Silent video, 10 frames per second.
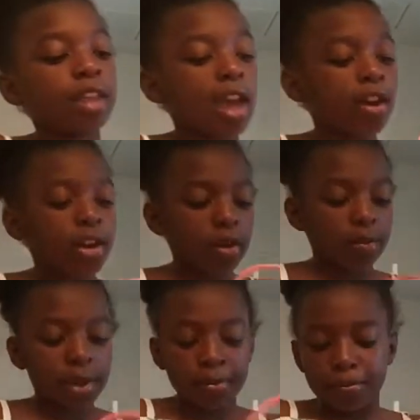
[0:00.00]
I don't
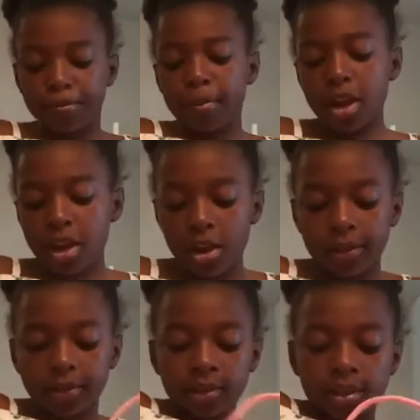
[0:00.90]
know, but it might
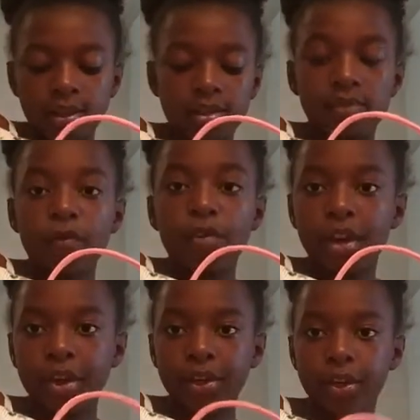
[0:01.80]
not. It's
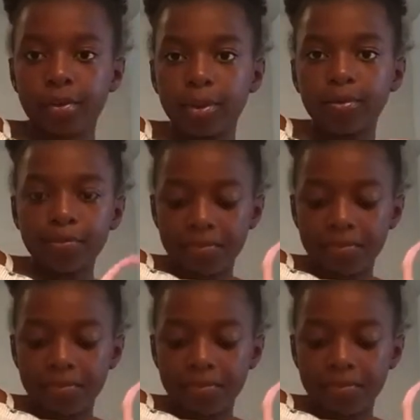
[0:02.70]
very durable.